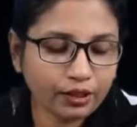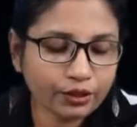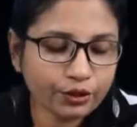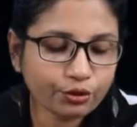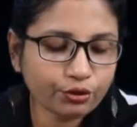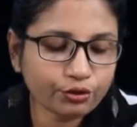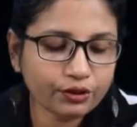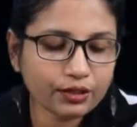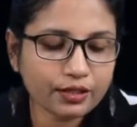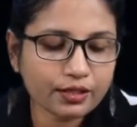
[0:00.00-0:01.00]
So
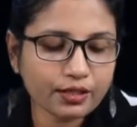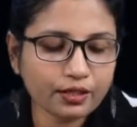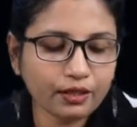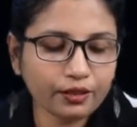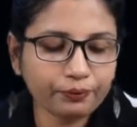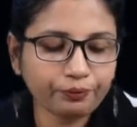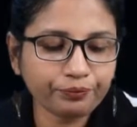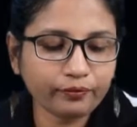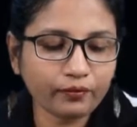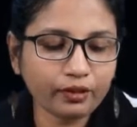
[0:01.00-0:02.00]
this is
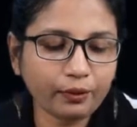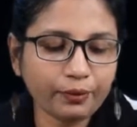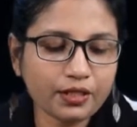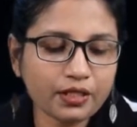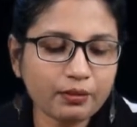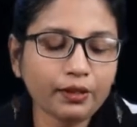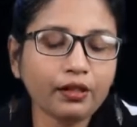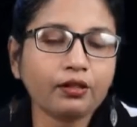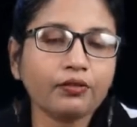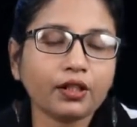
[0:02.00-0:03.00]
the principle
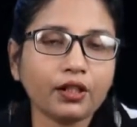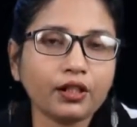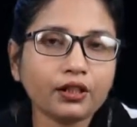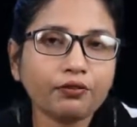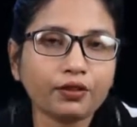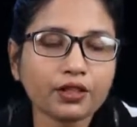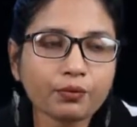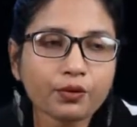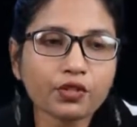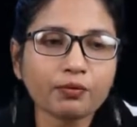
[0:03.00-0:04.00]
of the collective
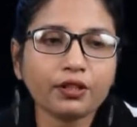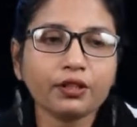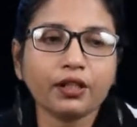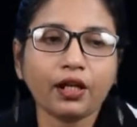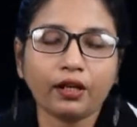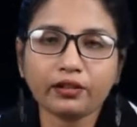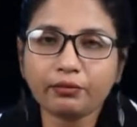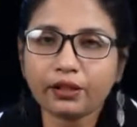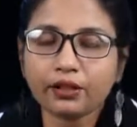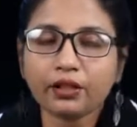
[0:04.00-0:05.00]
responsibility
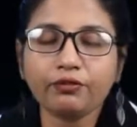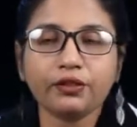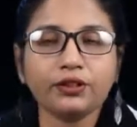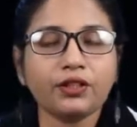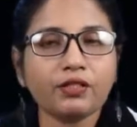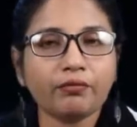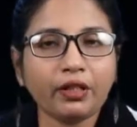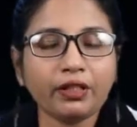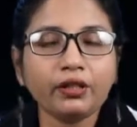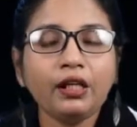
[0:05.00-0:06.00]
ultimately which is
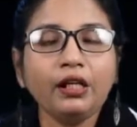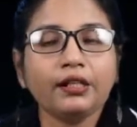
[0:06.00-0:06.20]
meant,